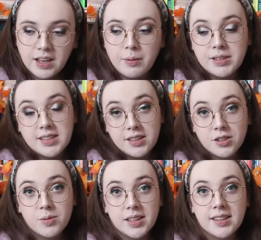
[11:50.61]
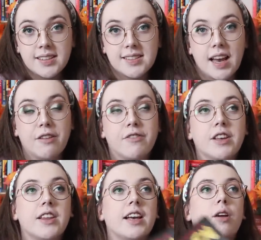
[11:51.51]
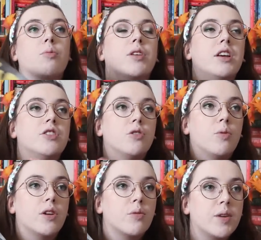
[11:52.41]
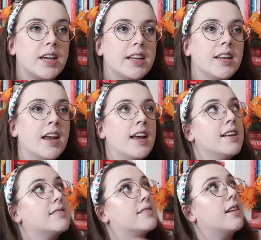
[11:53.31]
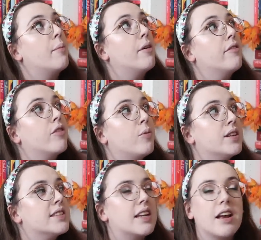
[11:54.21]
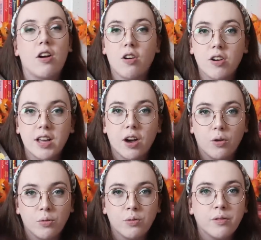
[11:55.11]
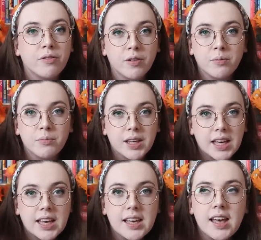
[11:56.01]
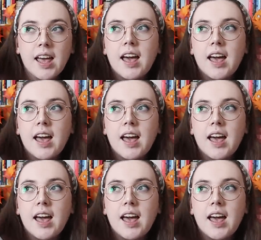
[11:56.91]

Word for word: I'm excited to read this. I feel like I really do want to read some of the ones that I already own from King.